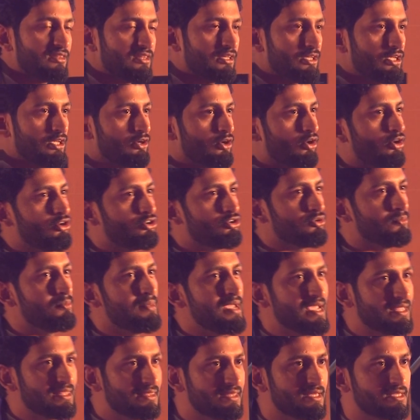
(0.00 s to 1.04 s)
in order to
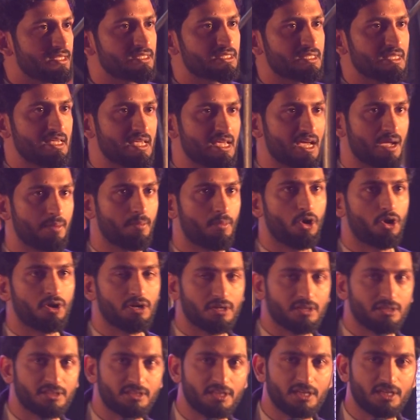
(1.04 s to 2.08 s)
make this AI
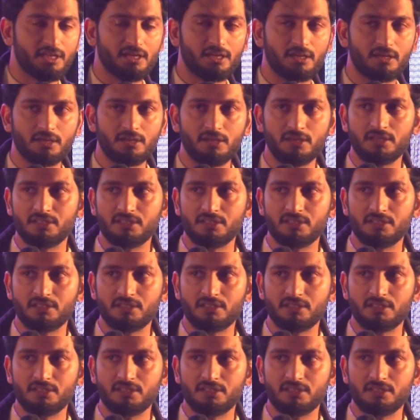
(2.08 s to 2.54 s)
model, they